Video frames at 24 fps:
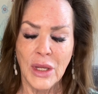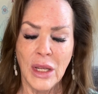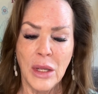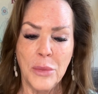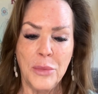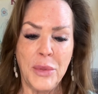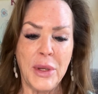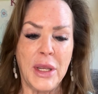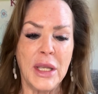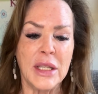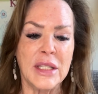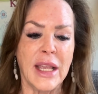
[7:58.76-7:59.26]

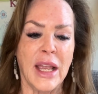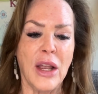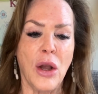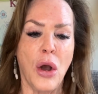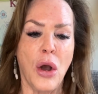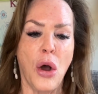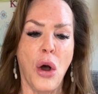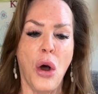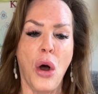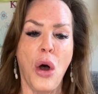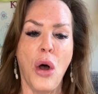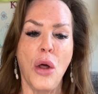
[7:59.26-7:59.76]
Because they
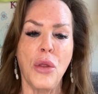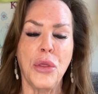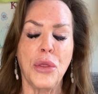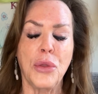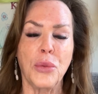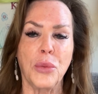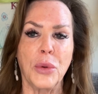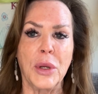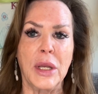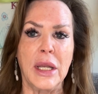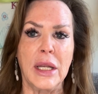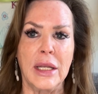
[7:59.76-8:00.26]
all
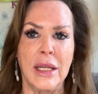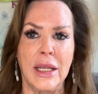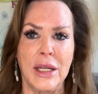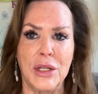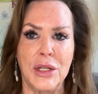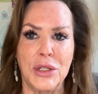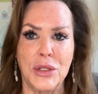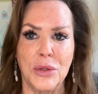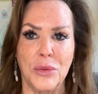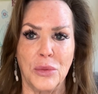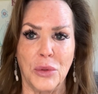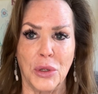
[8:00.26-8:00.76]
three need
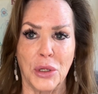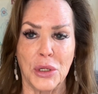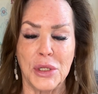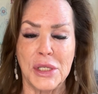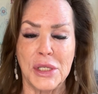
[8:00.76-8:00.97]
to work